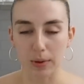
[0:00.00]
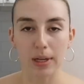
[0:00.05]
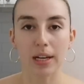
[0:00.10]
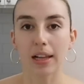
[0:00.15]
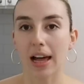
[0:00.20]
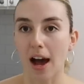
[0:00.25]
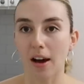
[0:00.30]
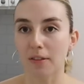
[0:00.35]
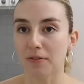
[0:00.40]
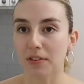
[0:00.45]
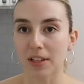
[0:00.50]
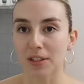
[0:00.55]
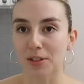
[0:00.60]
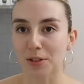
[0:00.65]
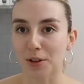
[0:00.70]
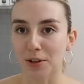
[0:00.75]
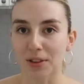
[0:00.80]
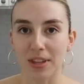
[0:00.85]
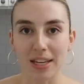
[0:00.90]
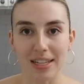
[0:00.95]
real
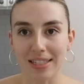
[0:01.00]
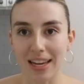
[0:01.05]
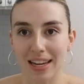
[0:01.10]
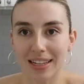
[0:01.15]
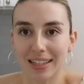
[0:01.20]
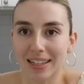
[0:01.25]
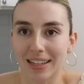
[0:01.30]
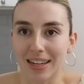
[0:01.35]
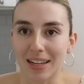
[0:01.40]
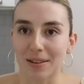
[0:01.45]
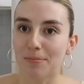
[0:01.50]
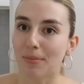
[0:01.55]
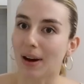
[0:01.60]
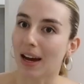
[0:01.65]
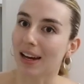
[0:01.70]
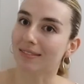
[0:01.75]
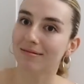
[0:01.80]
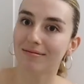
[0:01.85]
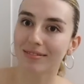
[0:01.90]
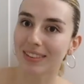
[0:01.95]
outfits or things I needed,
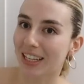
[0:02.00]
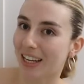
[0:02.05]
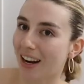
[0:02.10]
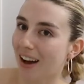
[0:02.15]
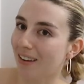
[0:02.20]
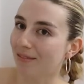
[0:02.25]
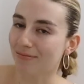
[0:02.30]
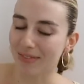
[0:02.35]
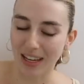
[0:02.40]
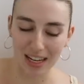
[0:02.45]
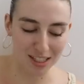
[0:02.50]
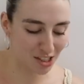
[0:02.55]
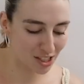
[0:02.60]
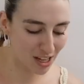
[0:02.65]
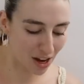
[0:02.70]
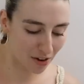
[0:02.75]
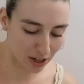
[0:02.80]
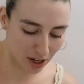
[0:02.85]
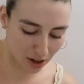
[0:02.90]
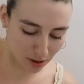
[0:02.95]
but you know, that's just
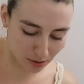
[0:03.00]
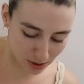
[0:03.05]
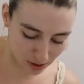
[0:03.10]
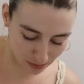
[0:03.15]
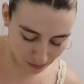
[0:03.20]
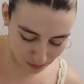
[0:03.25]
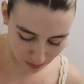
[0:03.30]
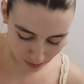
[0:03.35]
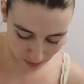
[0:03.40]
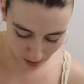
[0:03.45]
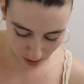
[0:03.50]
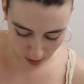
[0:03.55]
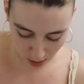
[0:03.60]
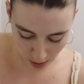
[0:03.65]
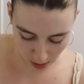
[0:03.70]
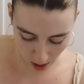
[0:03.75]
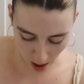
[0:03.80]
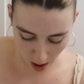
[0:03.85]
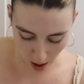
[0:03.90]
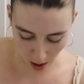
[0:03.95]
how it goes.
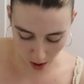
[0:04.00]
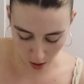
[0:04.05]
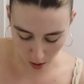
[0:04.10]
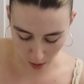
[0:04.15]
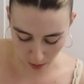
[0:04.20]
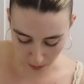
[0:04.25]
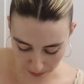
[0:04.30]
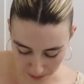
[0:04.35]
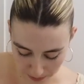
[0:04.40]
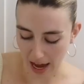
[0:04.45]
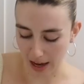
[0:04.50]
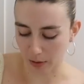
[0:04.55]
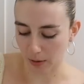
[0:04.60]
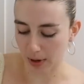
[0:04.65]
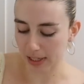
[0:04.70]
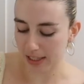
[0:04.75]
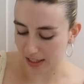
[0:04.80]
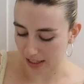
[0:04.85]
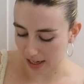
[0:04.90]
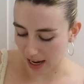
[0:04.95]
So at
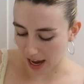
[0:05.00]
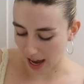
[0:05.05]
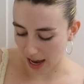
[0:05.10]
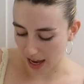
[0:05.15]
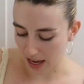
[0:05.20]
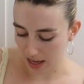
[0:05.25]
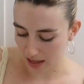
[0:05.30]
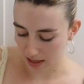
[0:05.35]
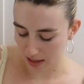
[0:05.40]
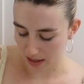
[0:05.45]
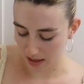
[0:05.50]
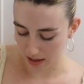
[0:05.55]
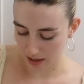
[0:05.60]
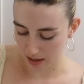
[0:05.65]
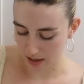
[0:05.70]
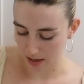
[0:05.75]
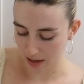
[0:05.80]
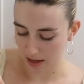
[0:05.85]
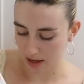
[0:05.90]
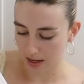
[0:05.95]
Aritzia,
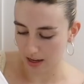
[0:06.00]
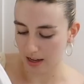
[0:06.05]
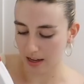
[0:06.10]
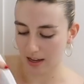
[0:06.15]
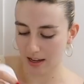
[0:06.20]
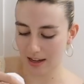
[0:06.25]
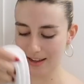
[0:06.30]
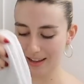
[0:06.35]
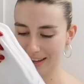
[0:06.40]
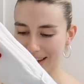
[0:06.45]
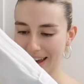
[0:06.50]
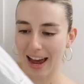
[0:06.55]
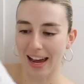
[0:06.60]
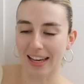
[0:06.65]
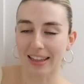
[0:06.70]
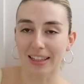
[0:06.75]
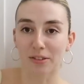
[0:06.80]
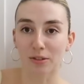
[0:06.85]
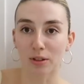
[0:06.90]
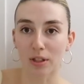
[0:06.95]

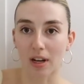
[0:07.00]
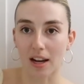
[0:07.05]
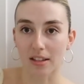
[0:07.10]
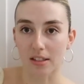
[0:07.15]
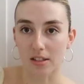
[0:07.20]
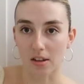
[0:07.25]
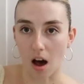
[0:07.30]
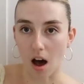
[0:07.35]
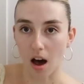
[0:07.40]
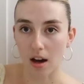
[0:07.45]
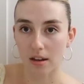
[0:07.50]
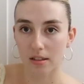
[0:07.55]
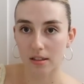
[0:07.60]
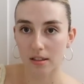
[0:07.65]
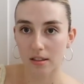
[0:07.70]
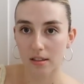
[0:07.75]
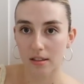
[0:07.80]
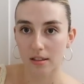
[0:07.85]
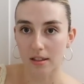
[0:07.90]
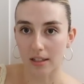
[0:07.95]
I literally got
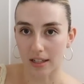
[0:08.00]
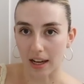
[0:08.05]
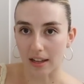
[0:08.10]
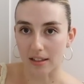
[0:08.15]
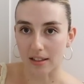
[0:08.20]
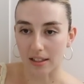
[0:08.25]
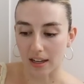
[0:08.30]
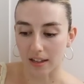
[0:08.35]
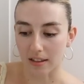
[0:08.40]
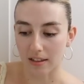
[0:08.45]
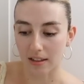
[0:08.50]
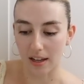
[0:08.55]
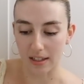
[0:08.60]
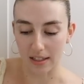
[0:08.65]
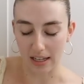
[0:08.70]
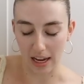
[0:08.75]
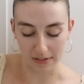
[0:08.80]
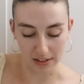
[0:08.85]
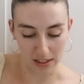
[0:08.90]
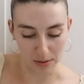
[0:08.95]
socks to dance in
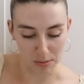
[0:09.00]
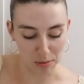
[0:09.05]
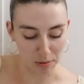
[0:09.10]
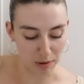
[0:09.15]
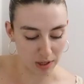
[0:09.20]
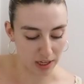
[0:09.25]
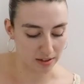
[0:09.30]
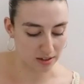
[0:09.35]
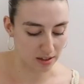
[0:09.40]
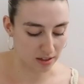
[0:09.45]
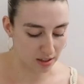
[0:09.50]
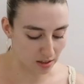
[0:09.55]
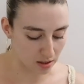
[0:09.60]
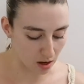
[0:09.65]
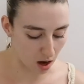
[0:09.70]
because I've seen people dance in these